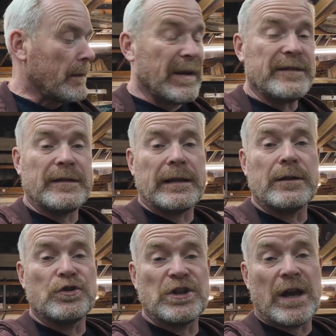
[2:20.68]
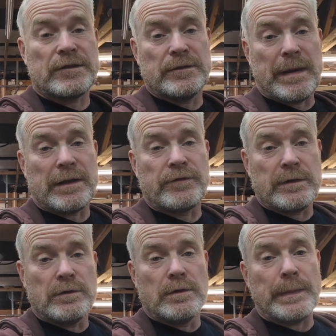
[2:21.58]
basically it'll charge the
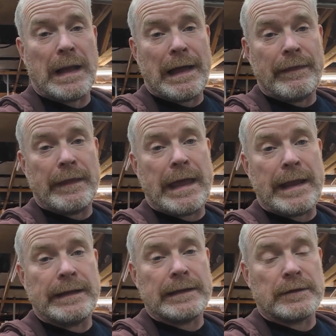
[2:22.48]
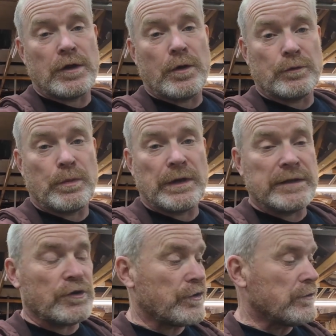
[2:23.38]
battery up and then it'll go put it
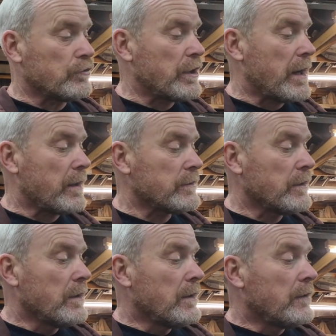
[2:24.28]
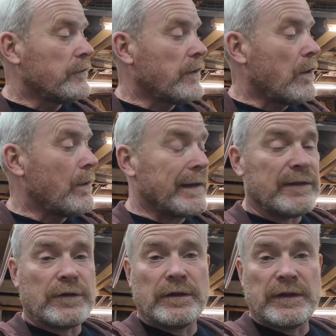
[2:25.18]
into trickle charge. So, and
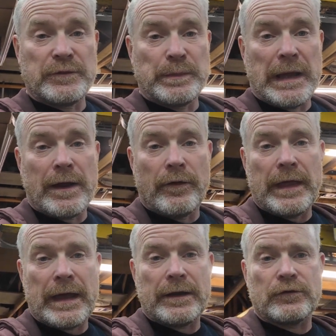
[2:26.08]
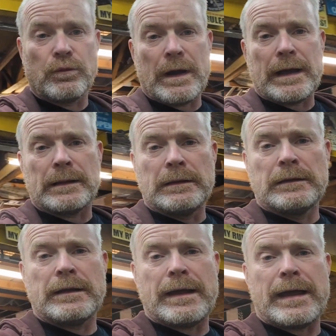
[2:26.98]
it's got a display on there as
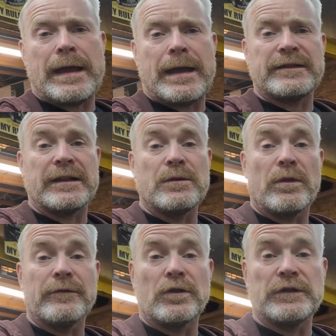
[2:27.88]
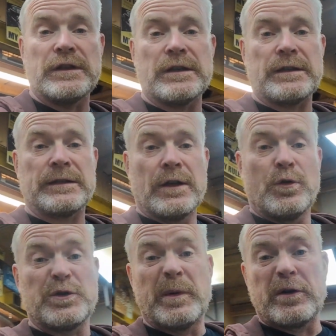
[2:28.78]
well, telling you what the voltage is,
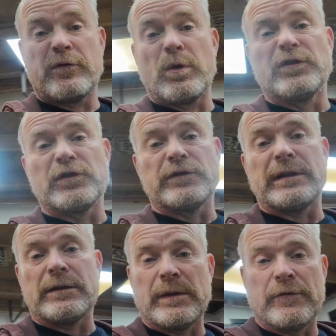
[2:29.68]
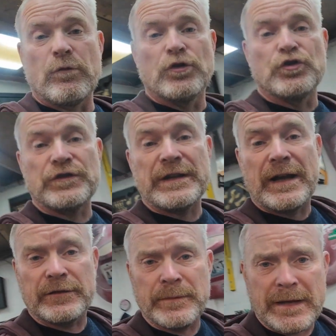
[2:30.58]
which my other one doesn't. The other one just
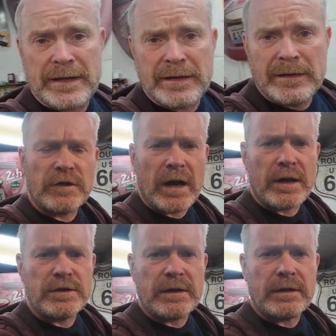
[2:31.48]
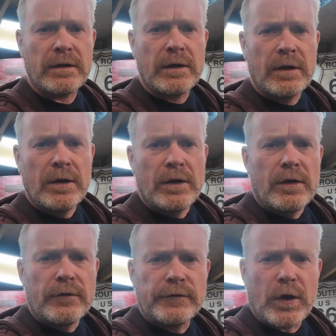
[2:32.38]
tells me charging,
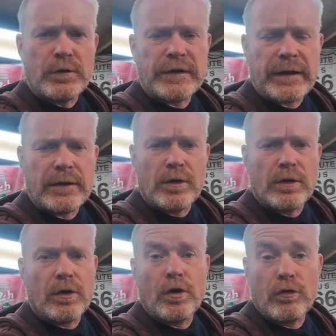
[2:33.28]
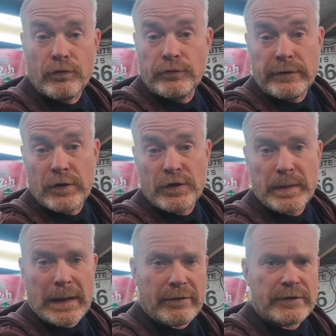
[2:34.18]
floating or reverse
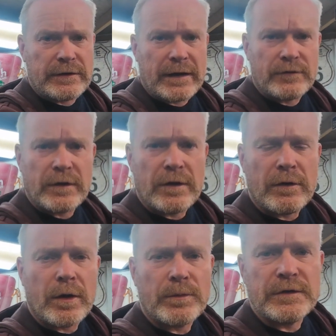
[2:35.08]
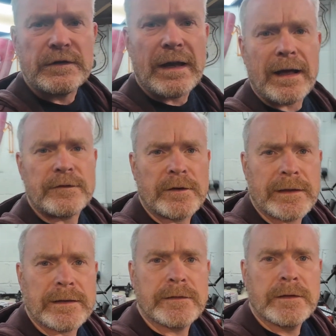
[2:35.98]
polarity. Those are the only options it has on
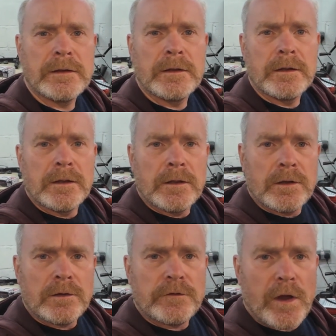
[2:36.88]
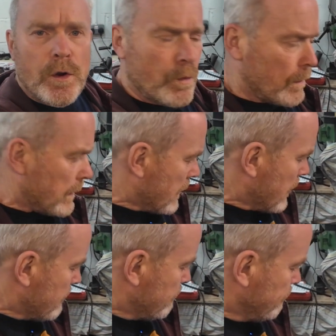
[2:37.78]
it. So
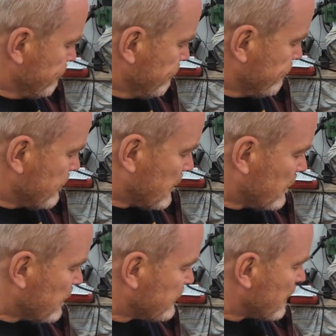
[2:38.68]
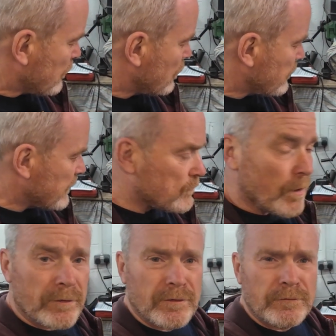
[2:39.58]
let's take a look at this
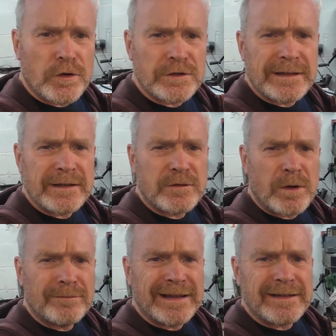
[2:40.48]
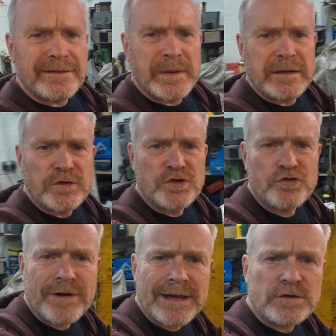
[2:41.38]
one. Unfortunately this one, it's a bit of a
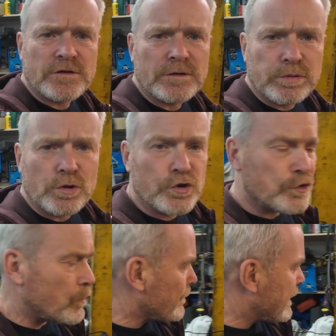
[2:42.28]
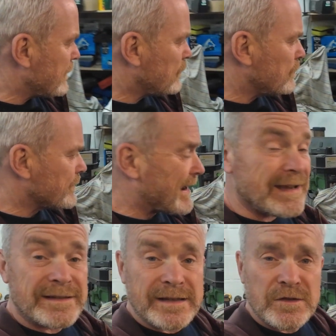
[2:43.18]
stretch to the plug, so what I might do is I might
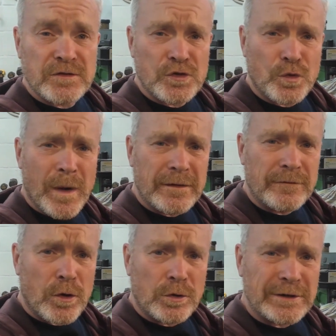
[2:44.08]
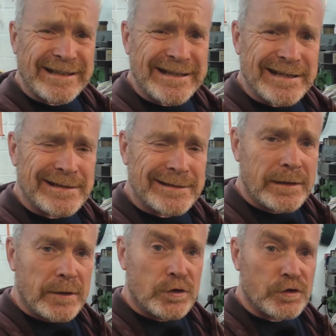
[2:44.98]
extend the 12-volt leads
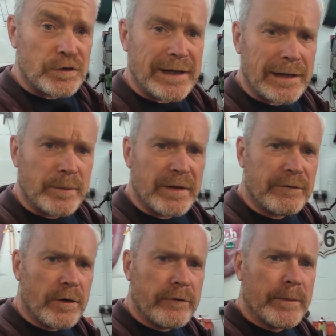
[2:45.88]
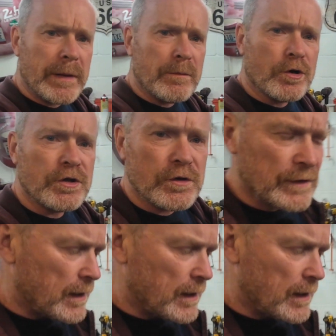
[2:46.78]
just to get a little bit further and a bit more use